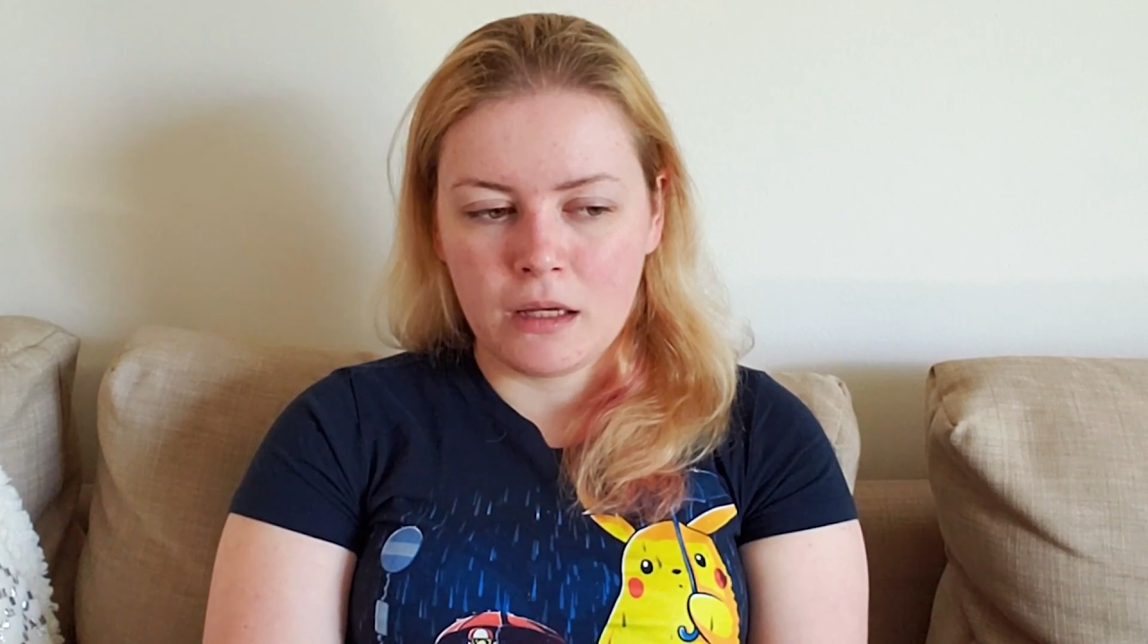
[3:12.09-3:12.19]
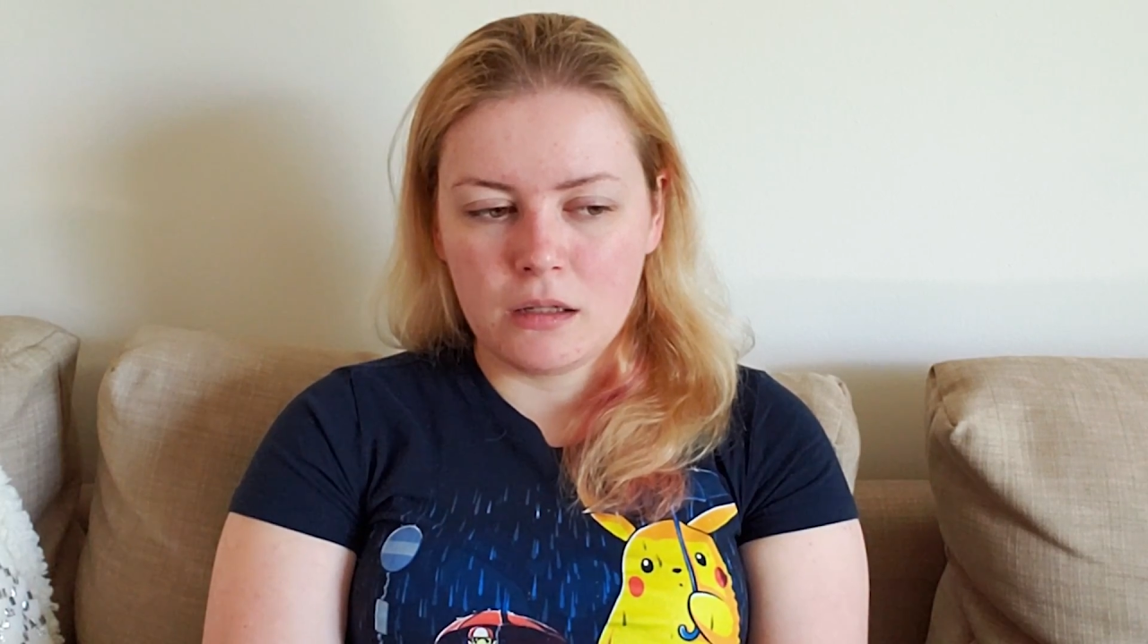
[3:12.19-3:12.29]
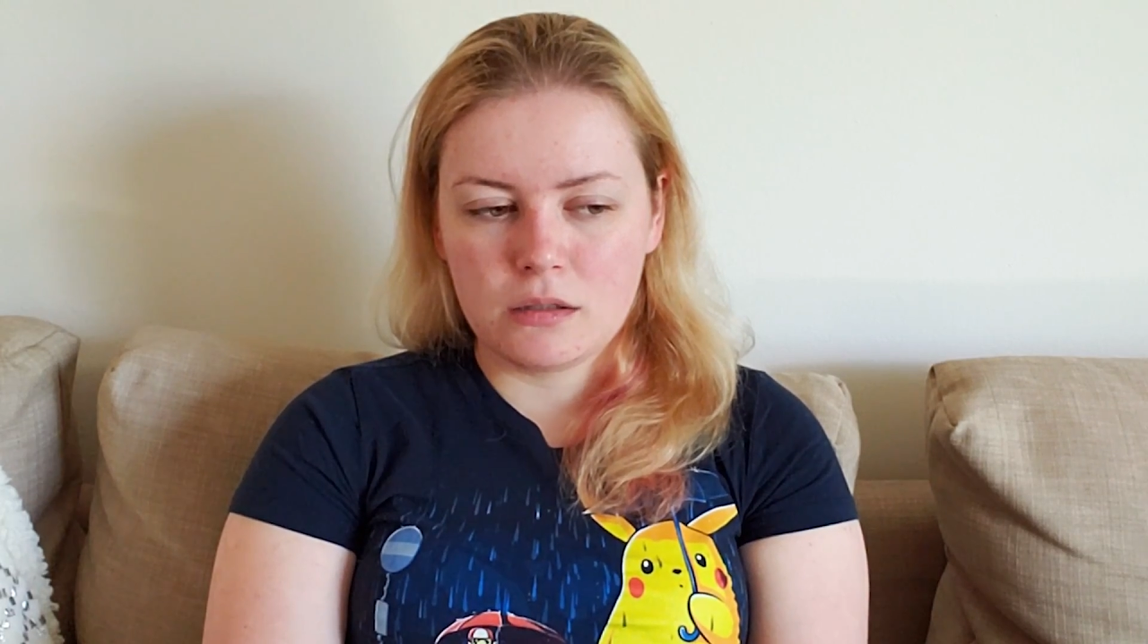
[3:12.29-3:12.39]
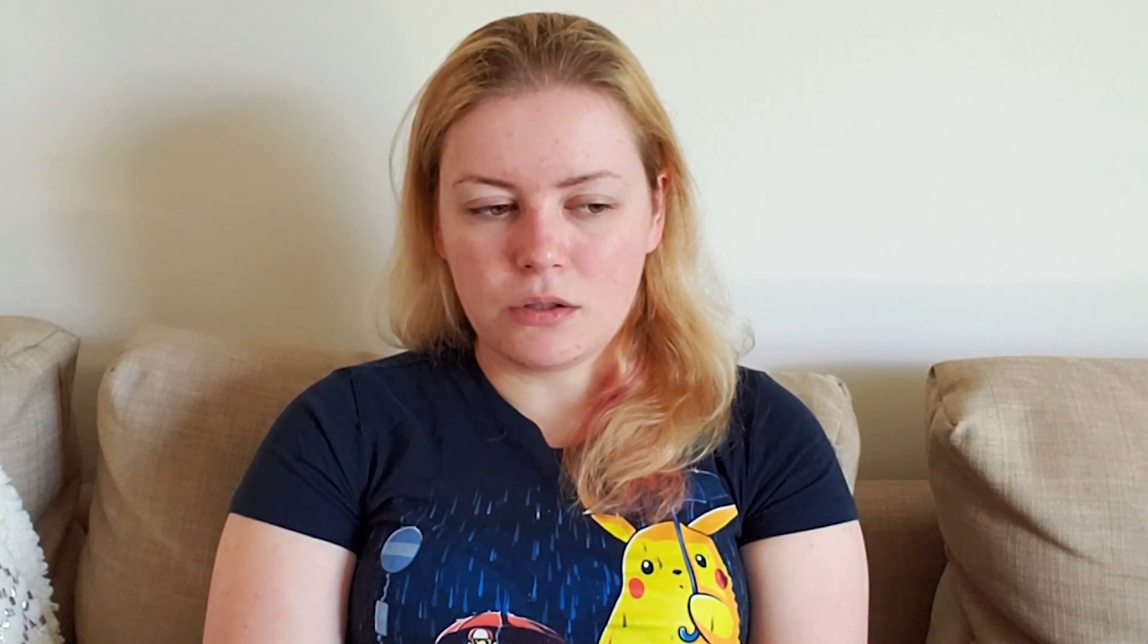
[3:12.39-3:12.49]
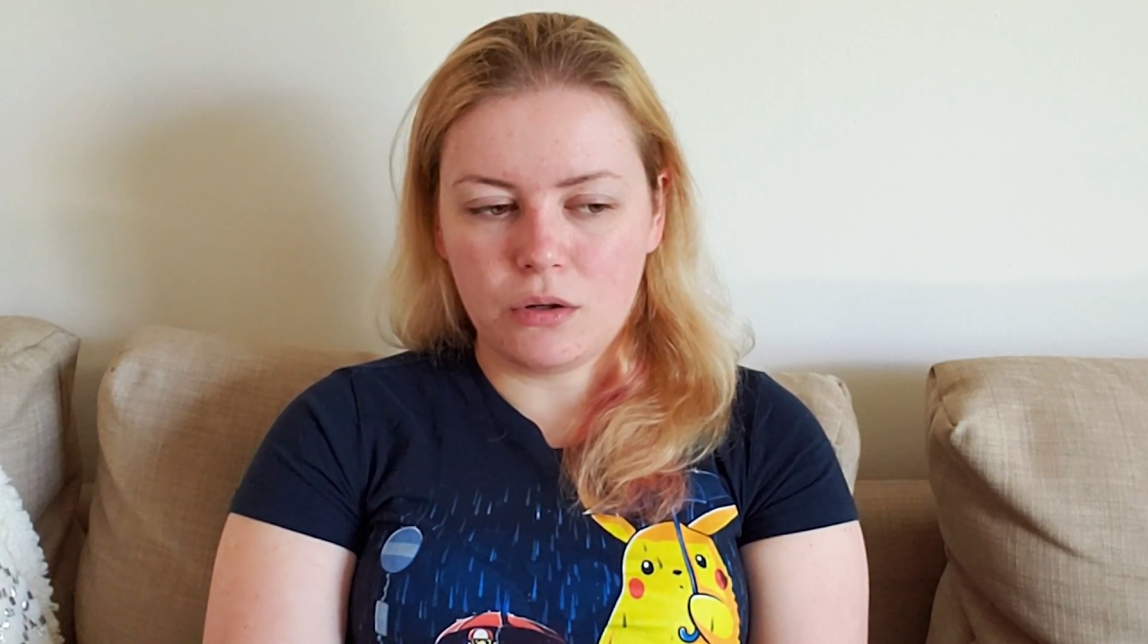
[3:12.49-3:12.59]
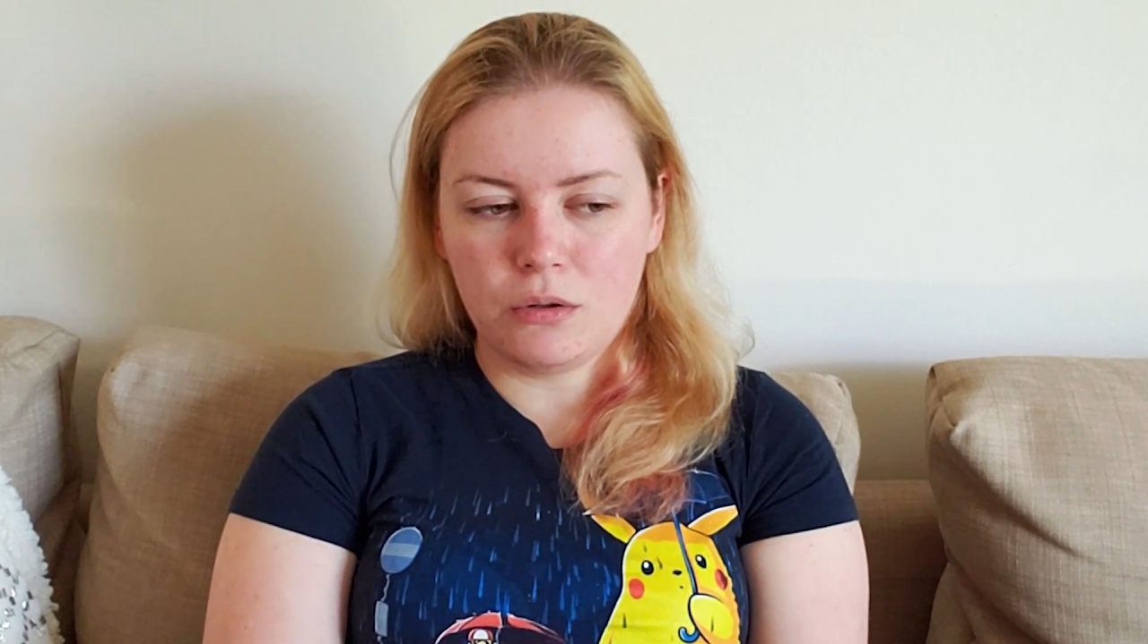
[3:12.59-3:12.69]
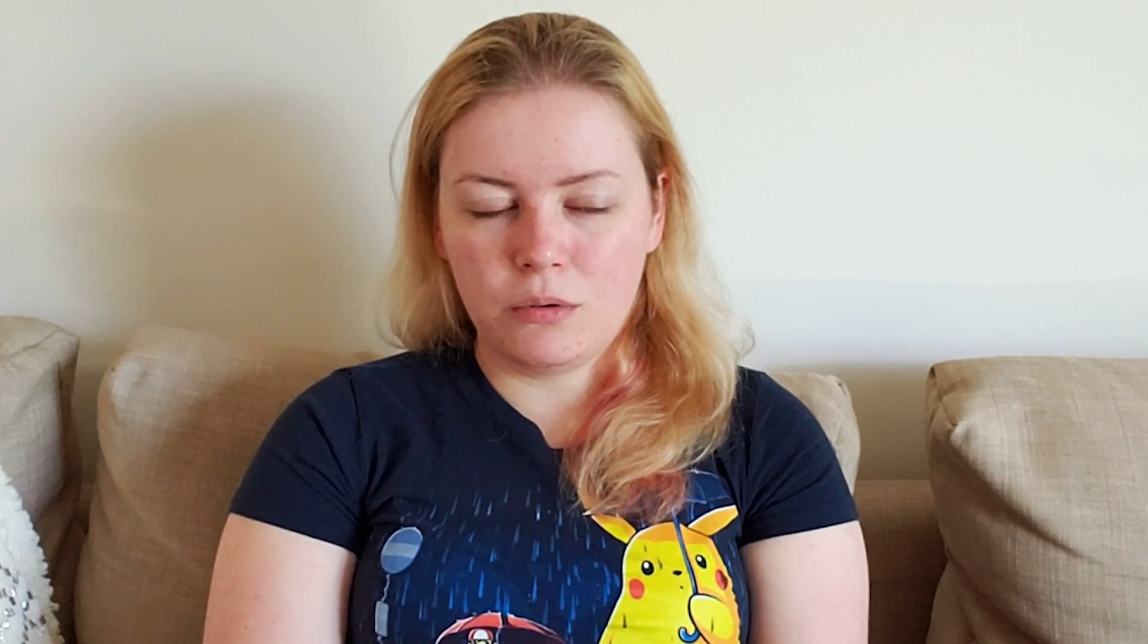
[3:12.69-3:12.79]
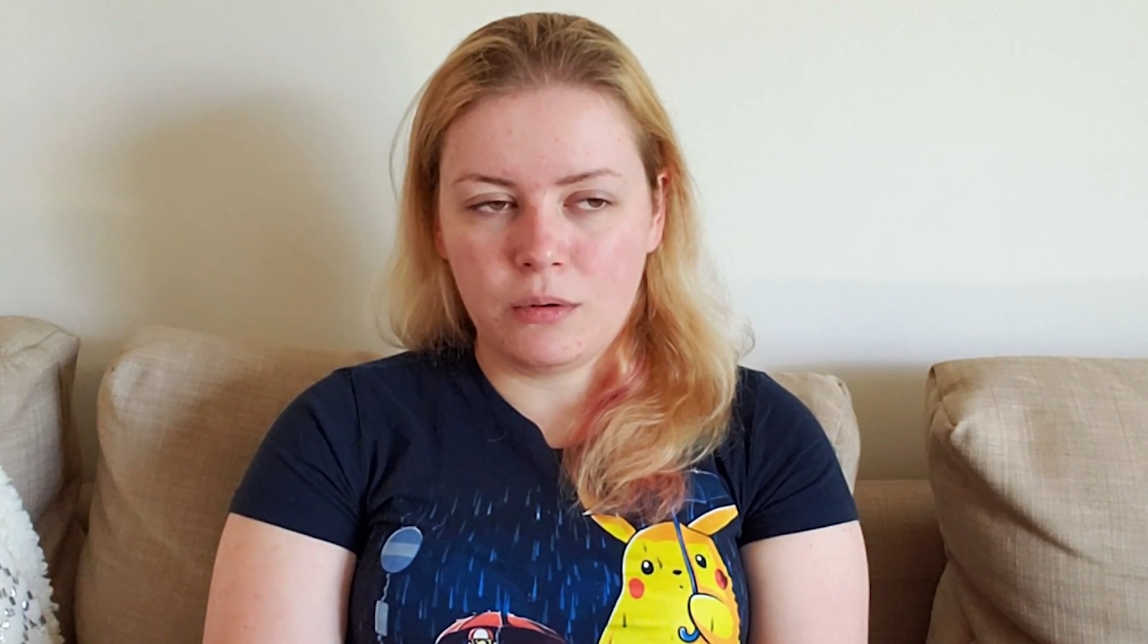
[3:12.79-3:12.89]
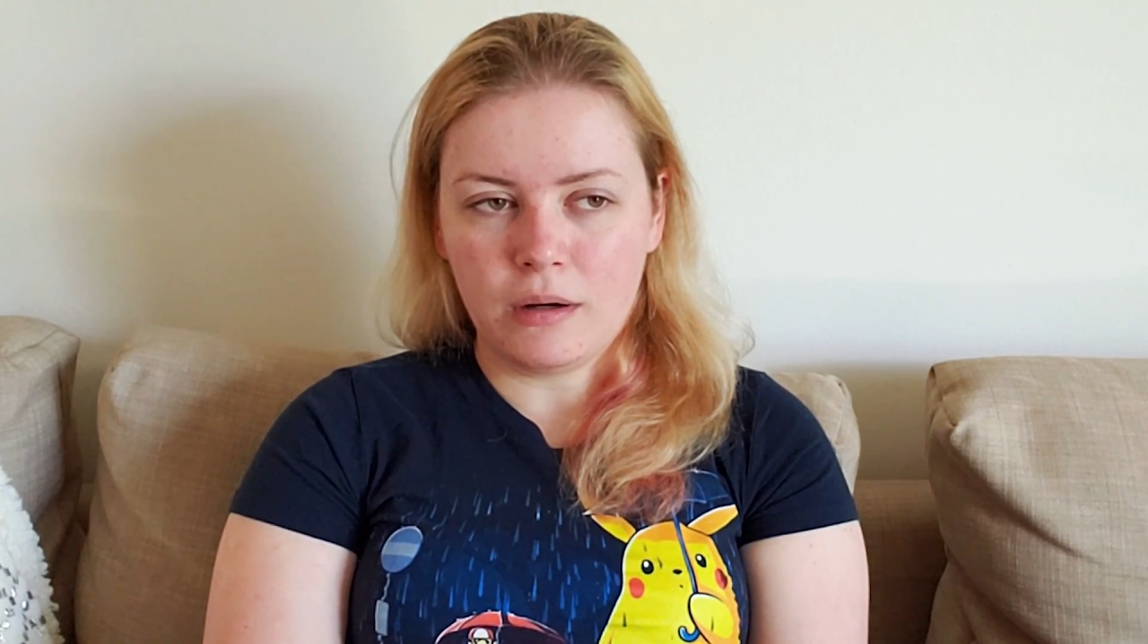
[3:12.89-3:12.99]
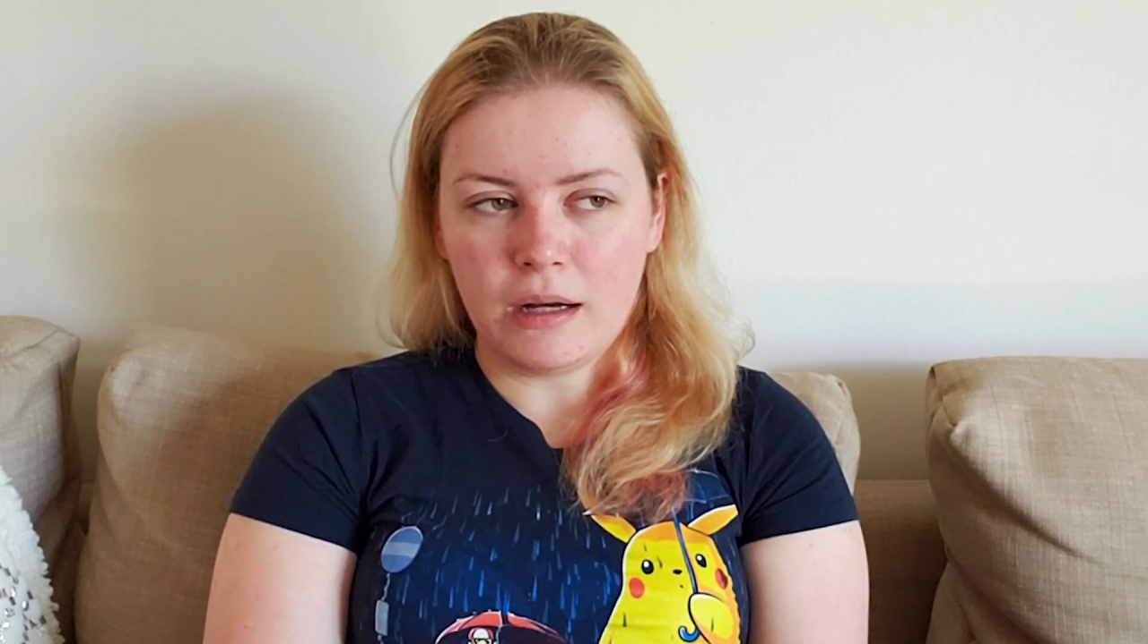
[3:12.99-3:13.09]

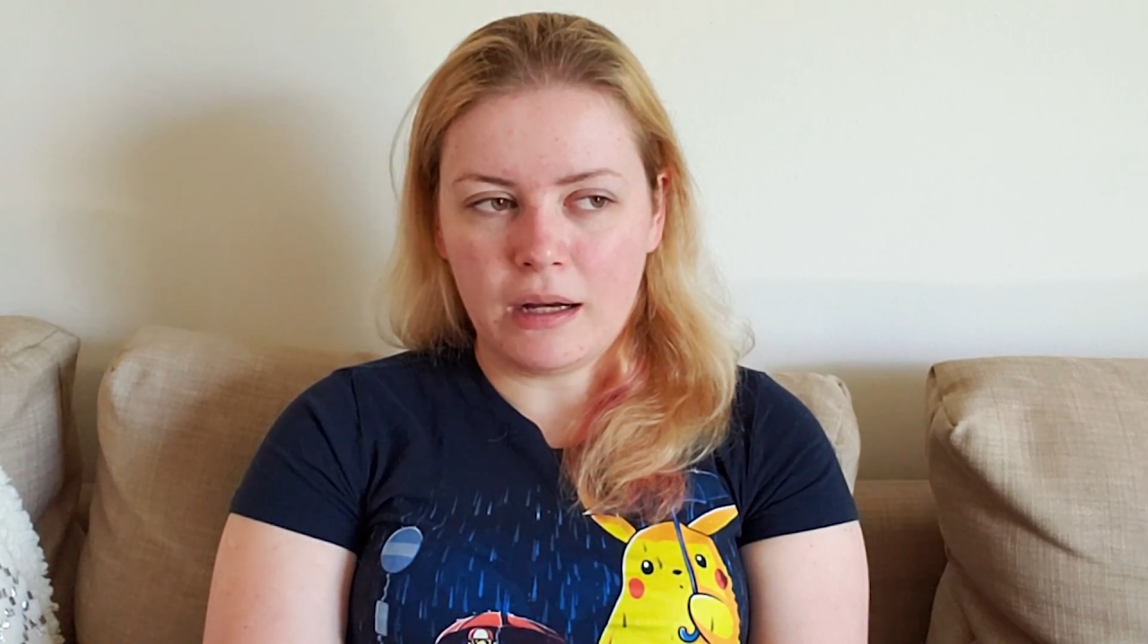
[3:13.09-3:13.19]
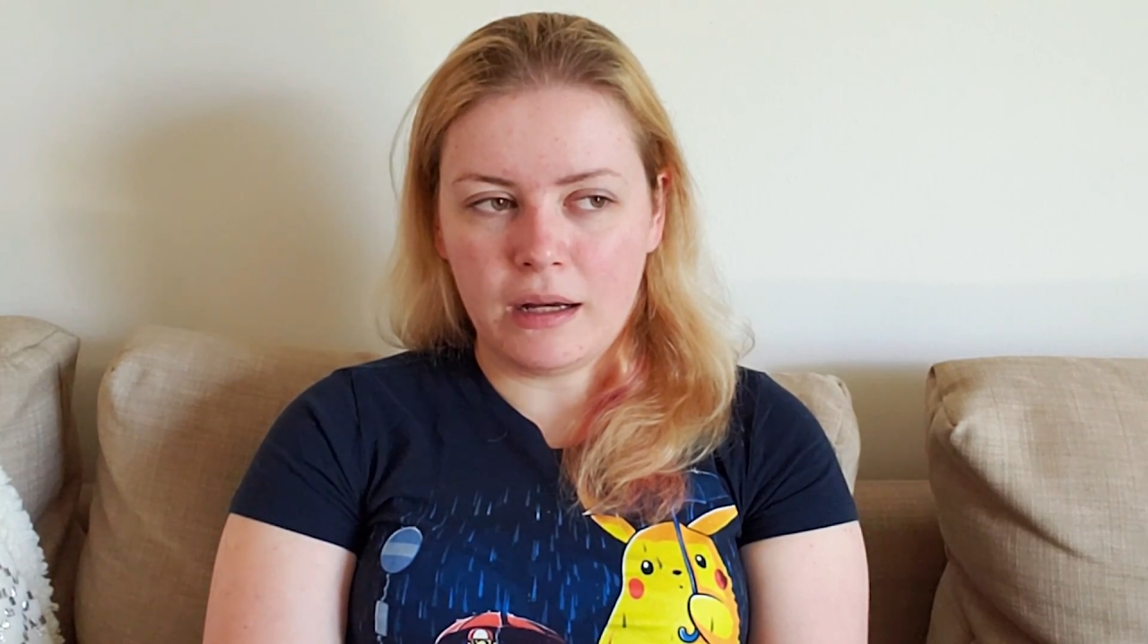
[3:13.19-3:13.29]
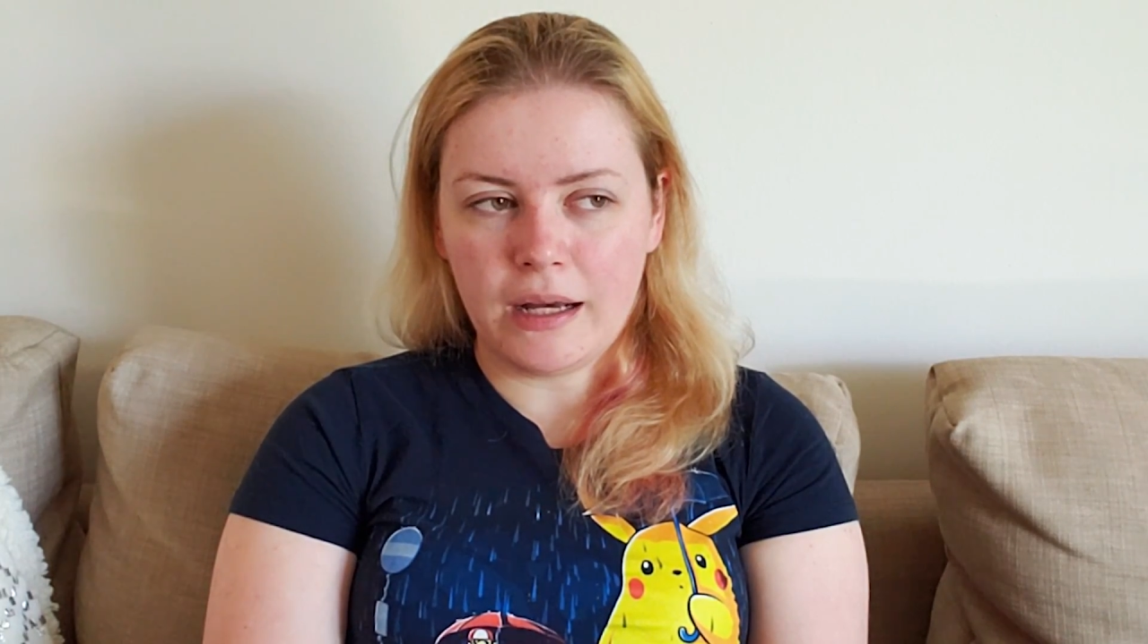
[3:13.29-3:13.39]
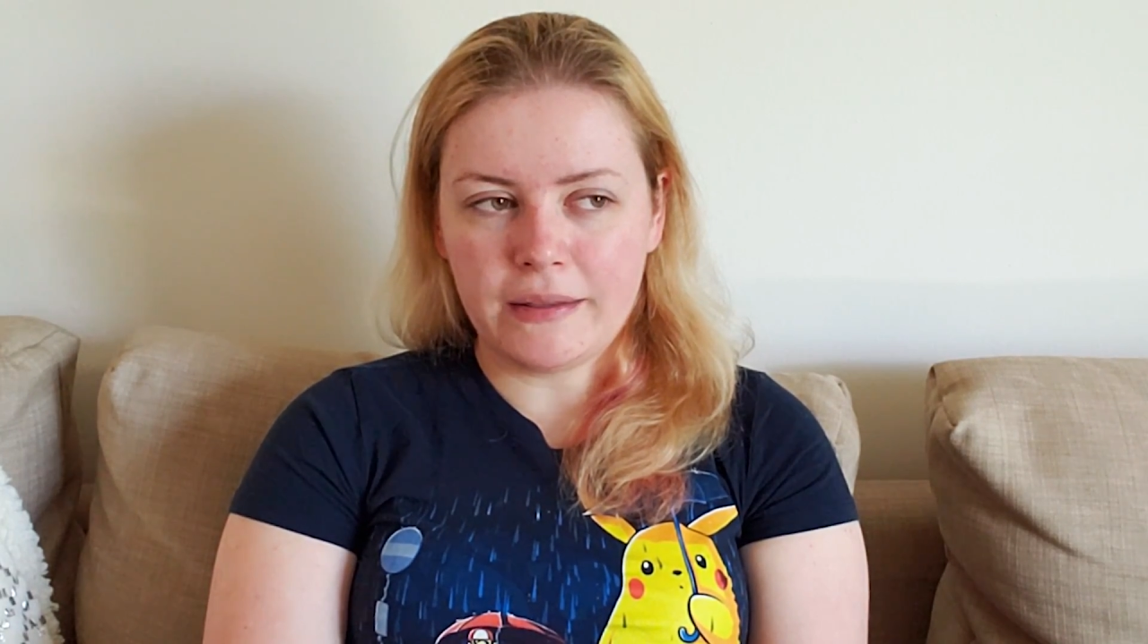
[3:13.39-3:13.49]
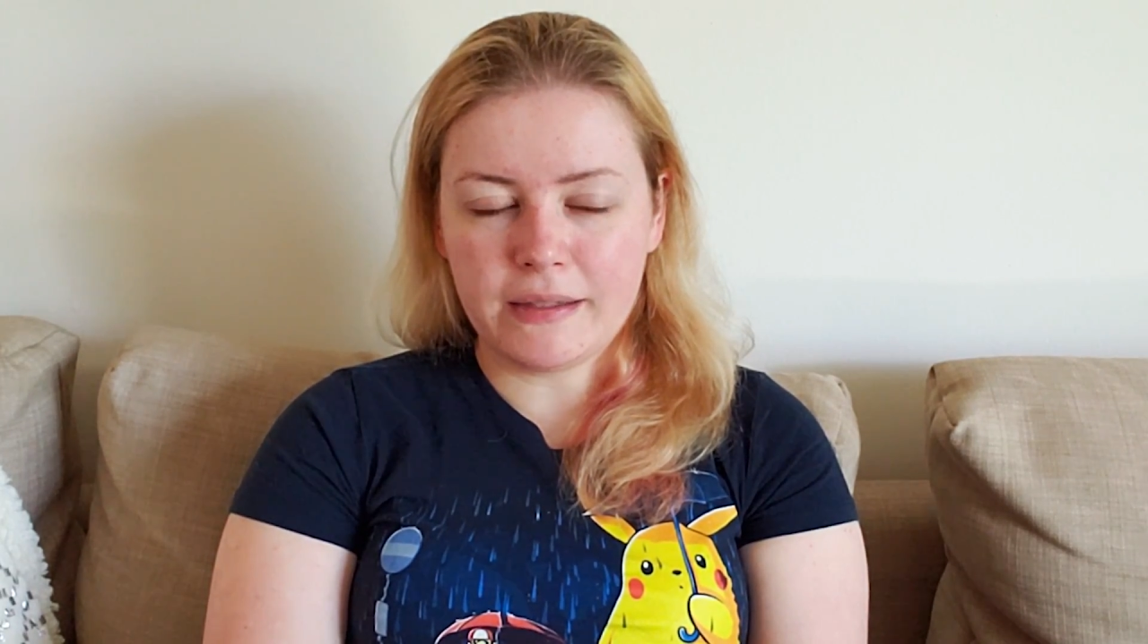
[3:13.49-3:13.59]
So at